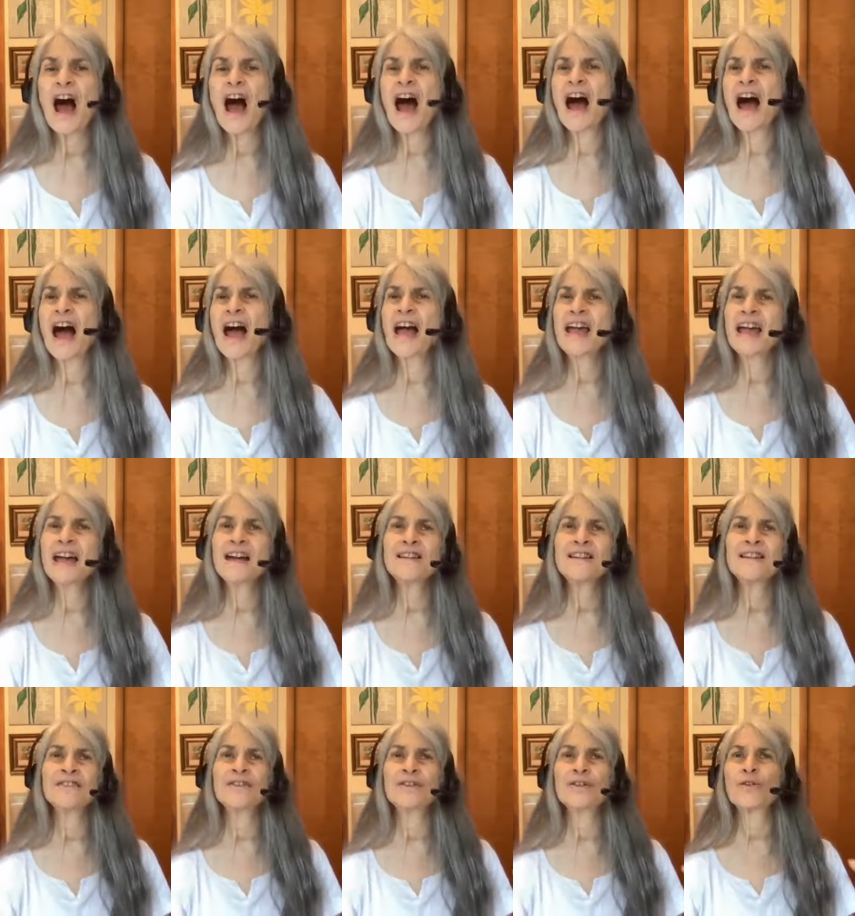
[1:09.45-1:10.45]
I had
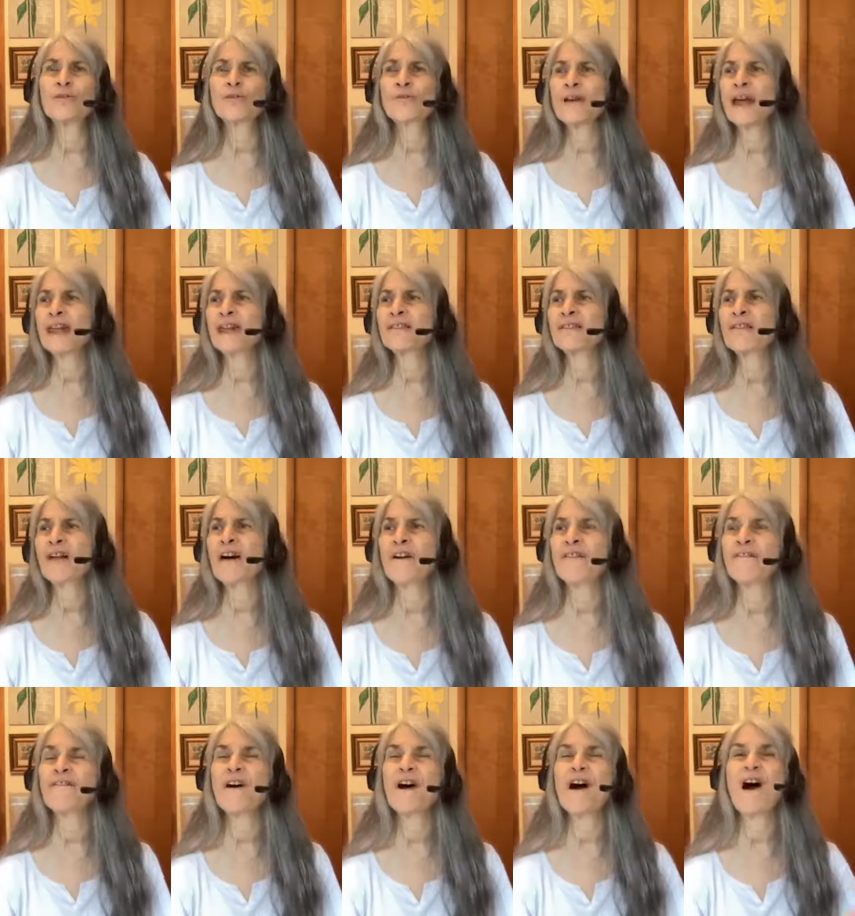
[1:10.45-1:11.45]
this great
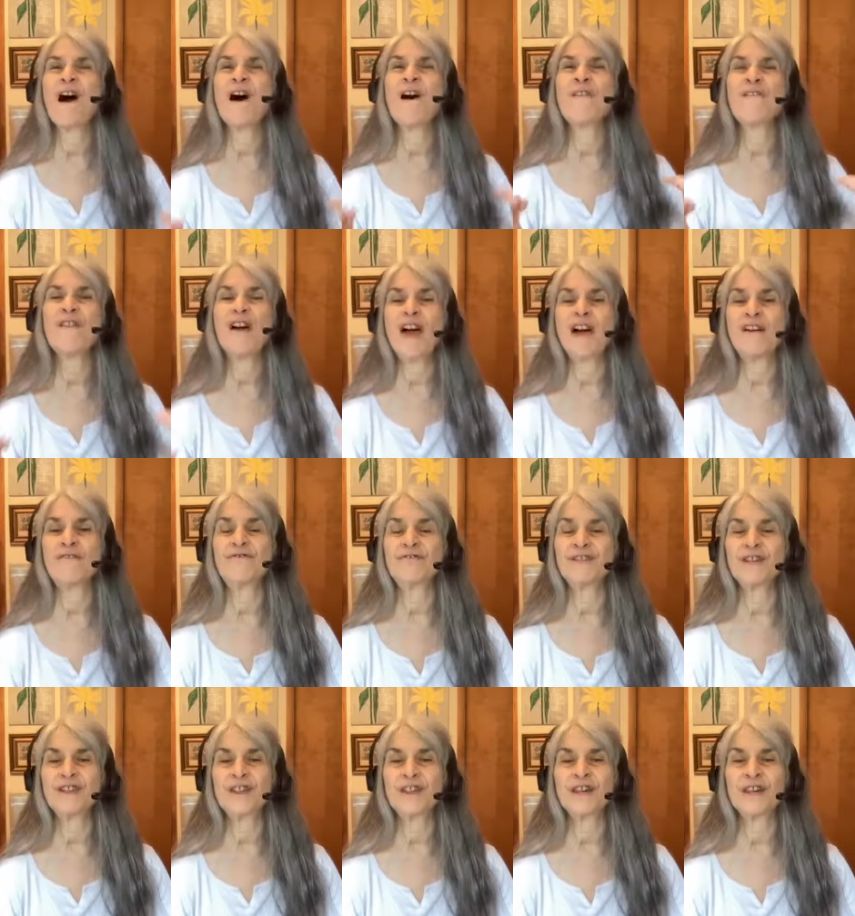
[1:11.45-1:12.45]
love of
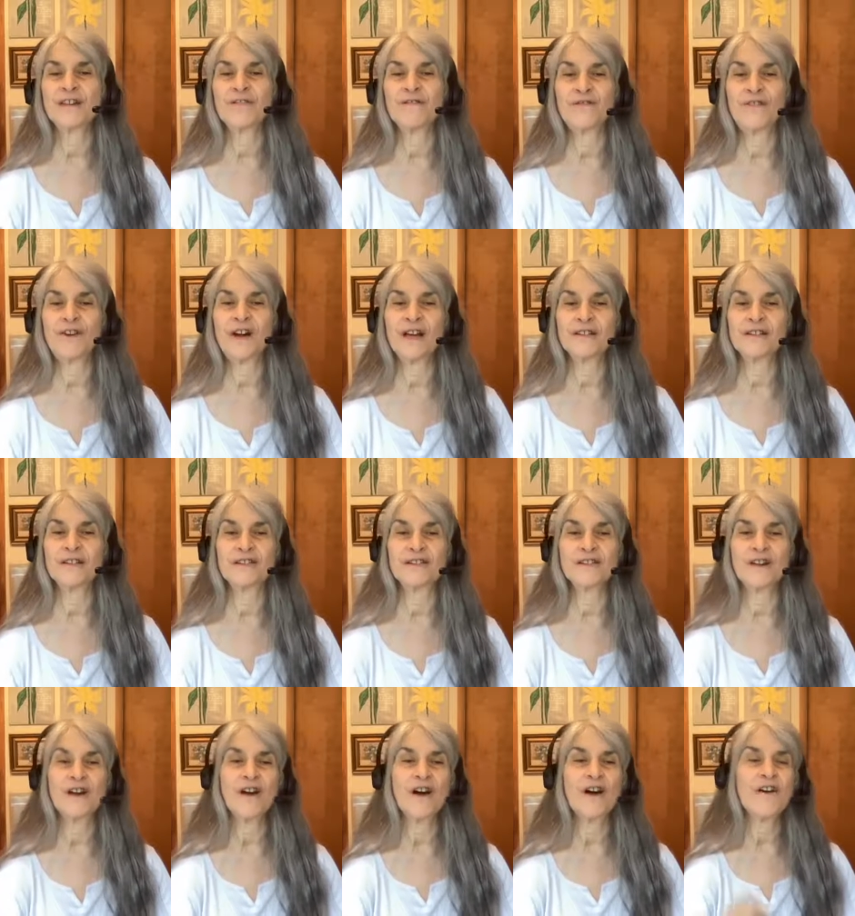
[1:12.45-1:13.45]
everything French,
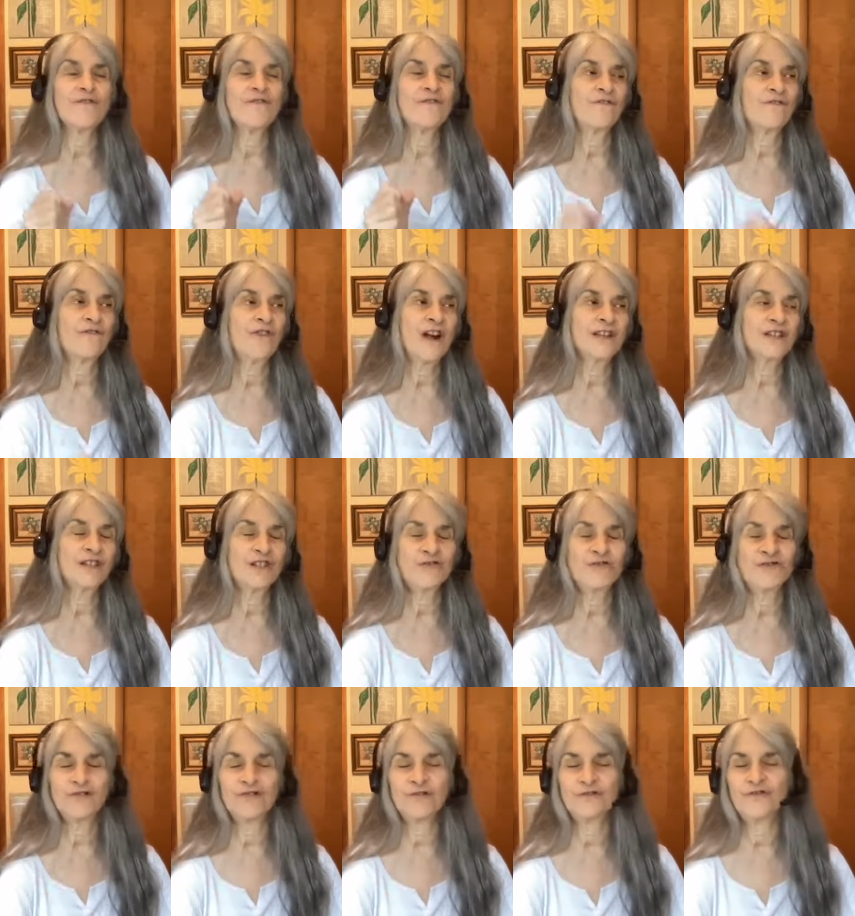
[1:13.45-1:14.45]
French
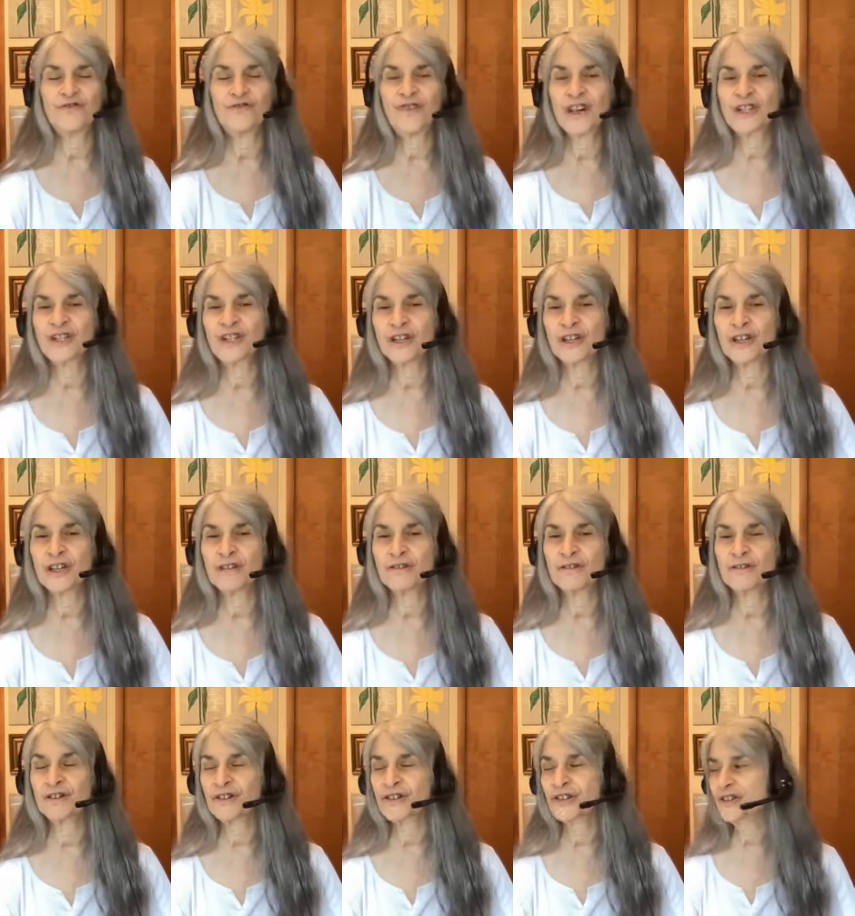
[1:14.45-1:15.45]
food, French
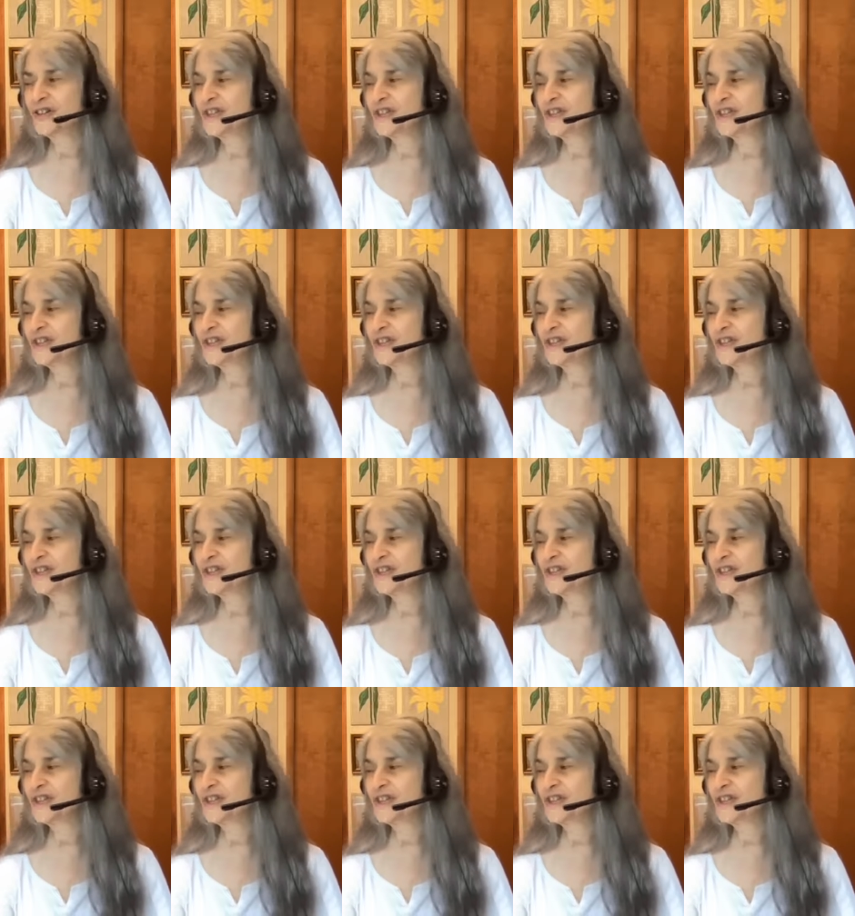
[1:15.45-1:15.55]
literature.